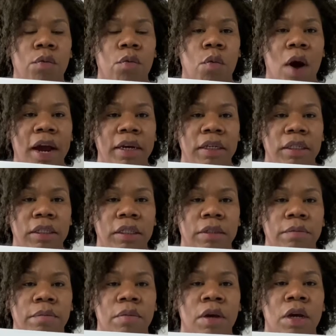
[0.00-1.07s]
white.
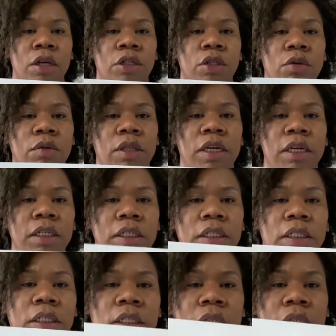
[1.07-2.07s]
So this